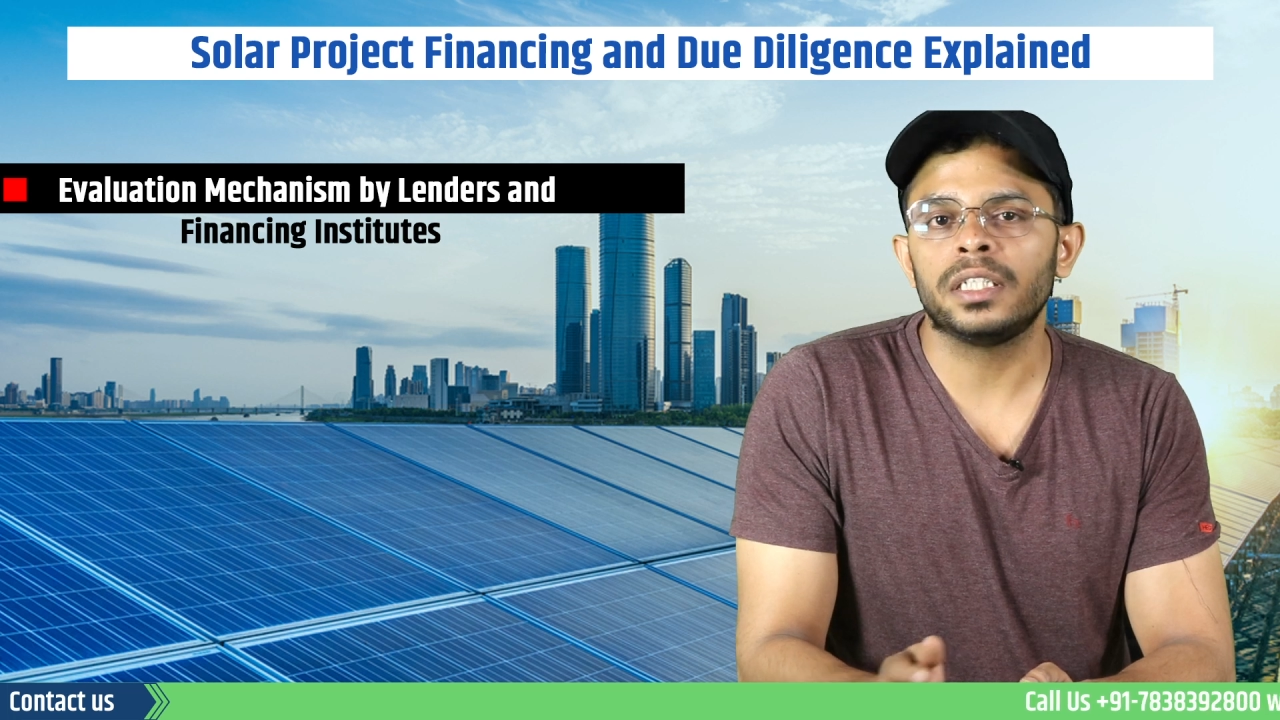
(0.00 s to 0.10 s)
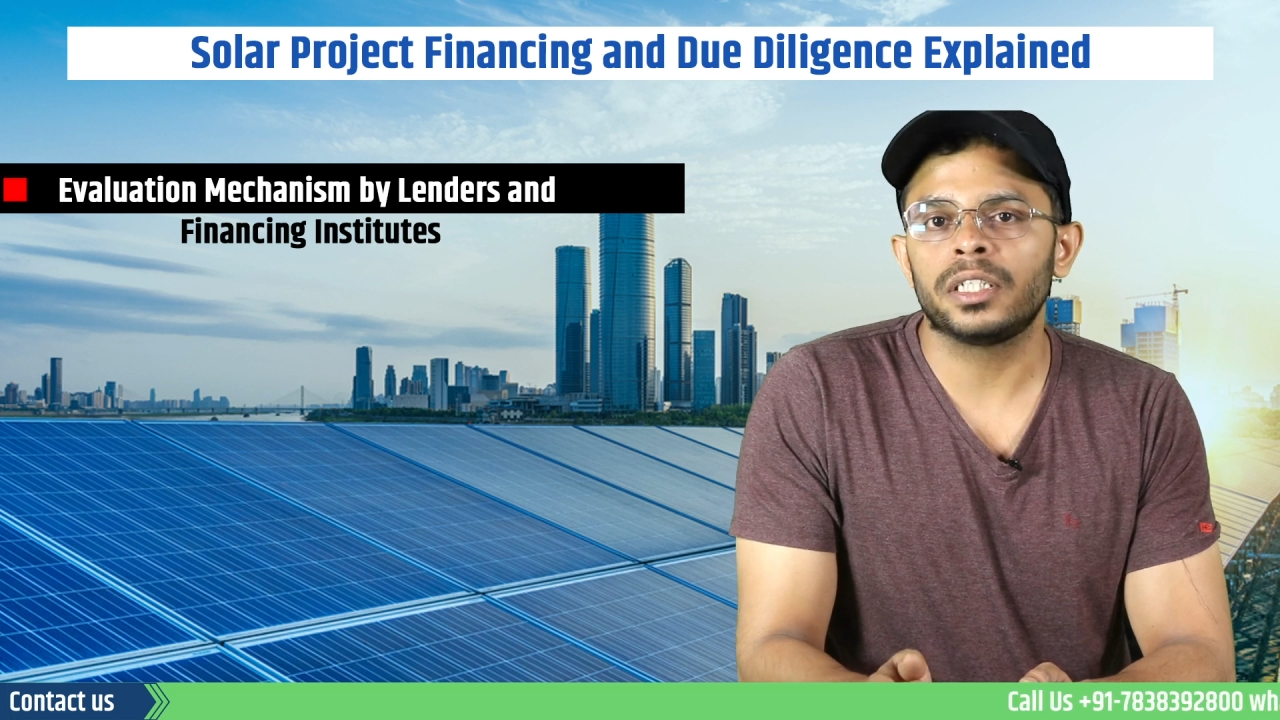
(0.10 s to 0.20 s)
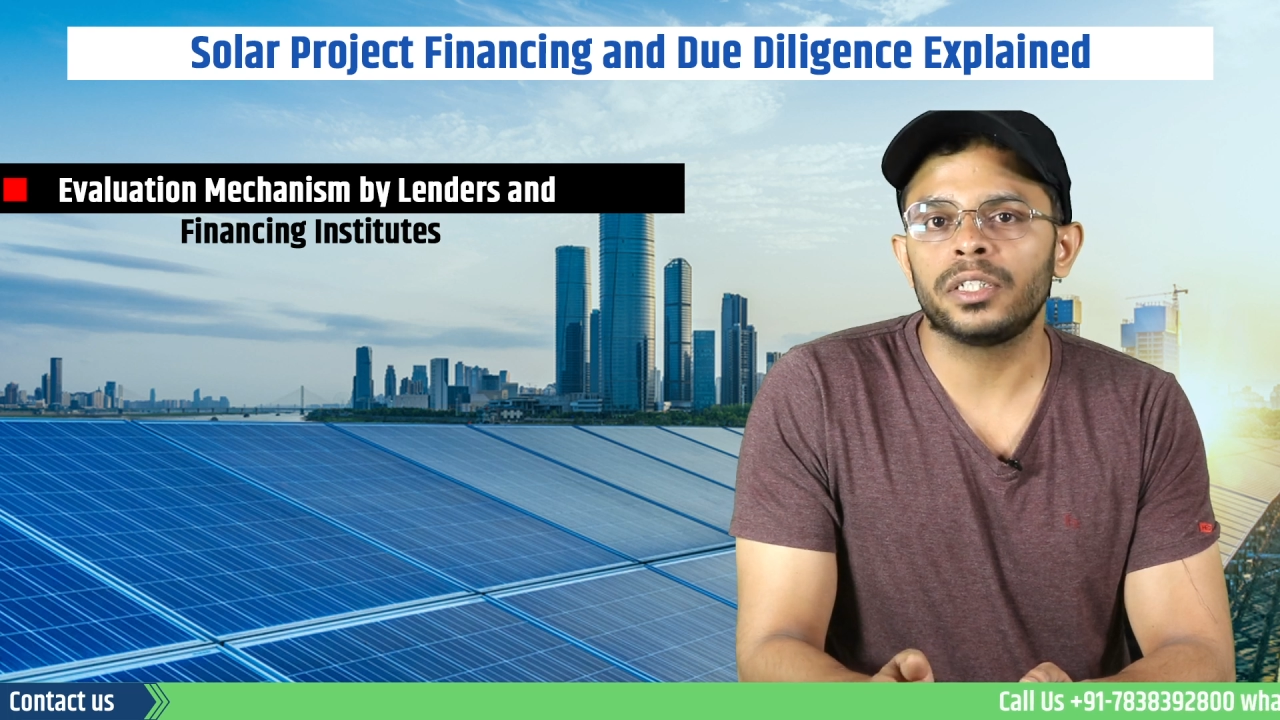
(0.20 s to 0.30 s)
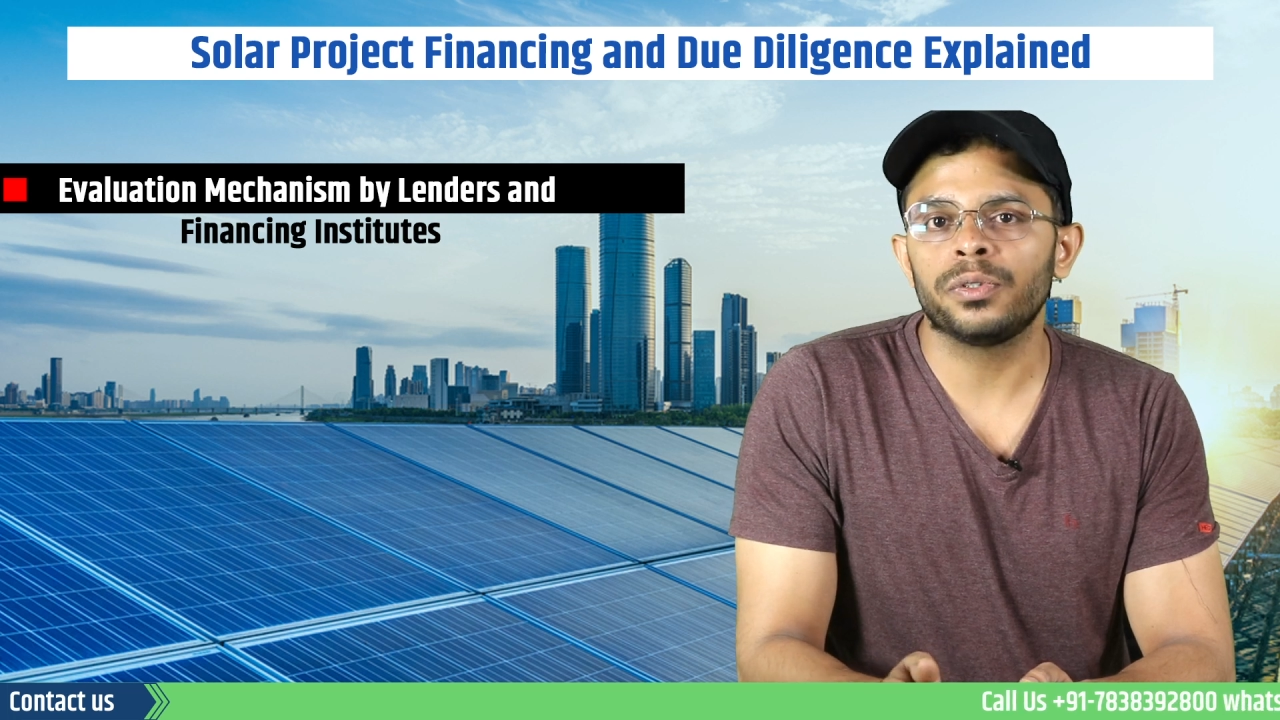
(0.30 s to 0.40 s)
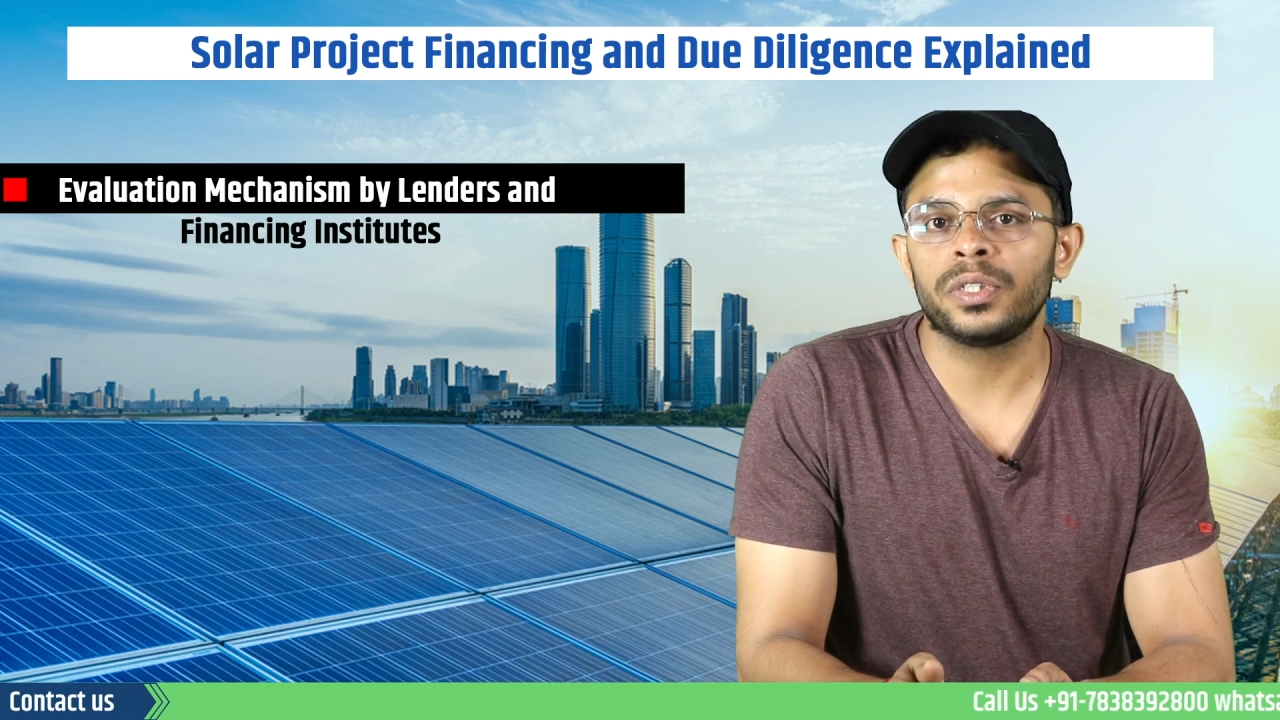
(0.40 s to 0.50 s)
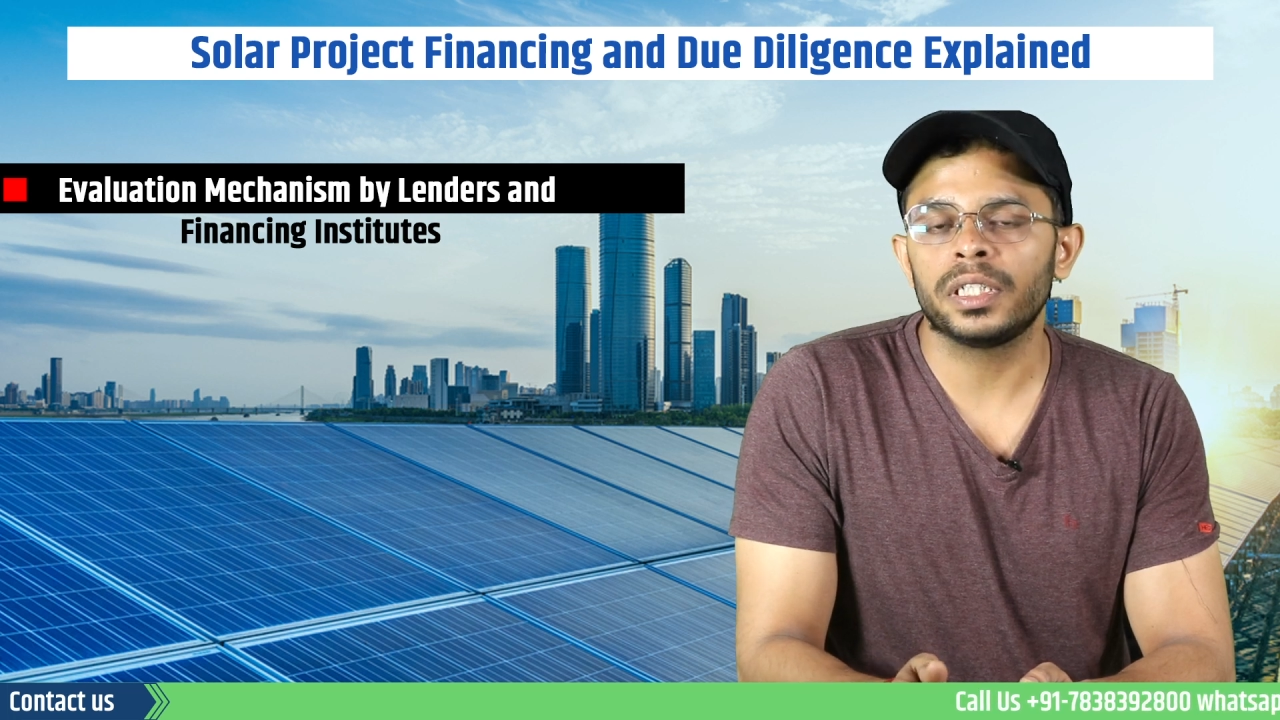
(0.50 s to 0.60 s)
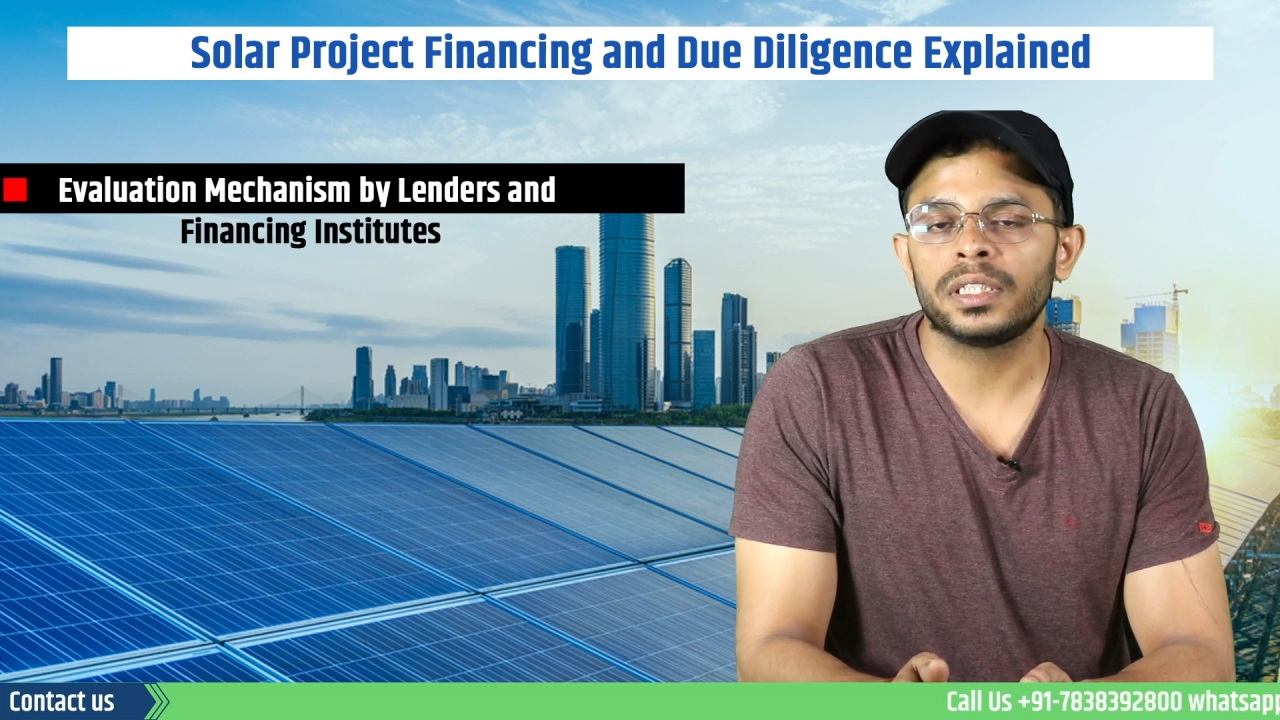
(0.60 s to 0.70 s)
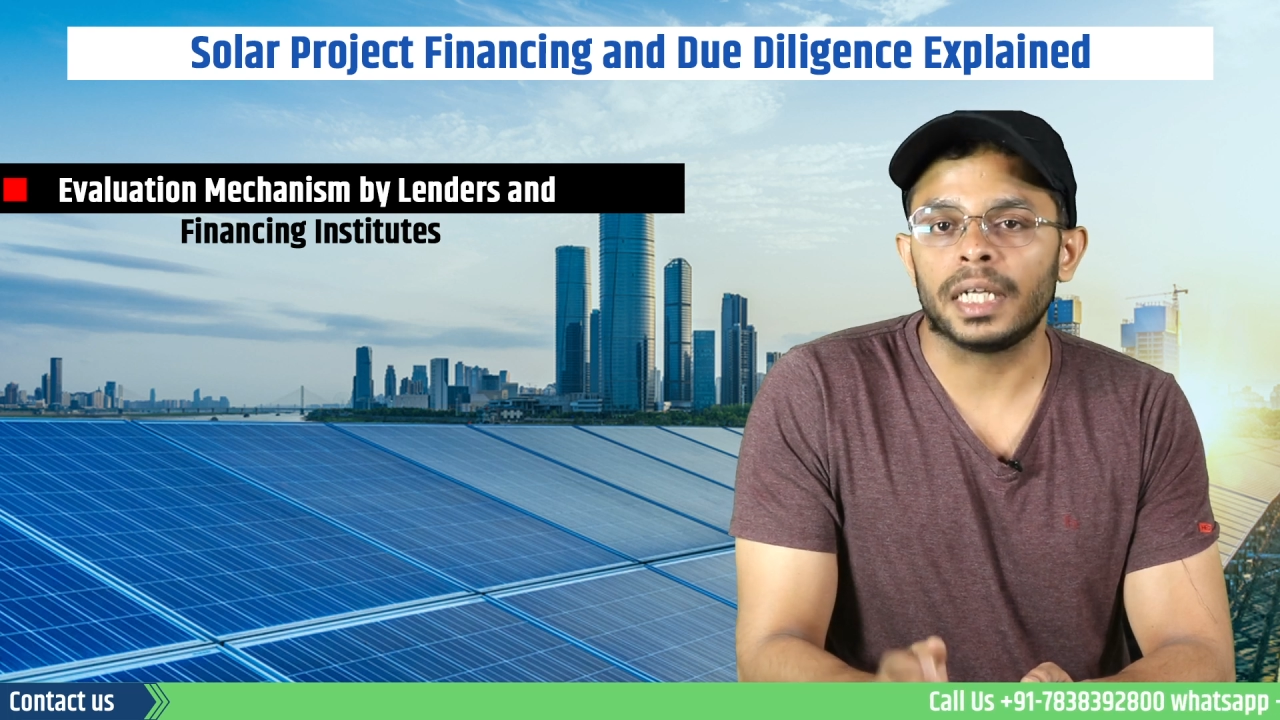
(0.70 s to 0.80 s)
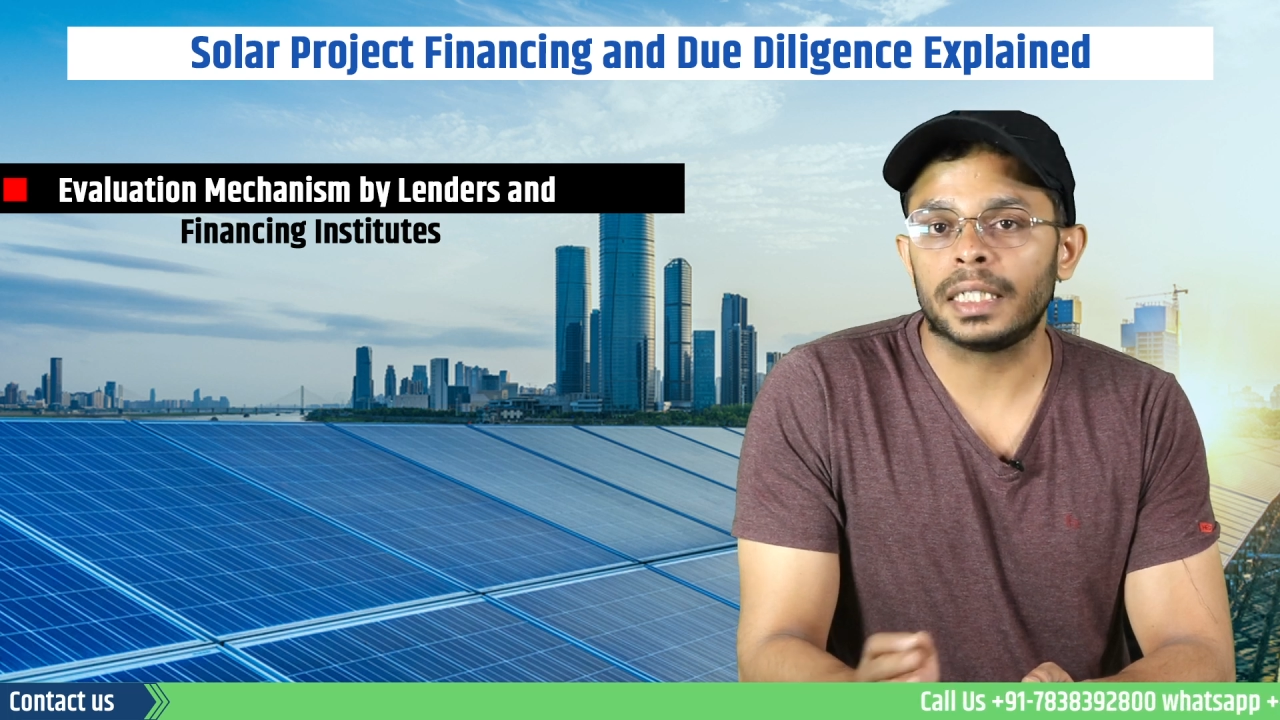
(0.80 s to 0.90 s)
institutions,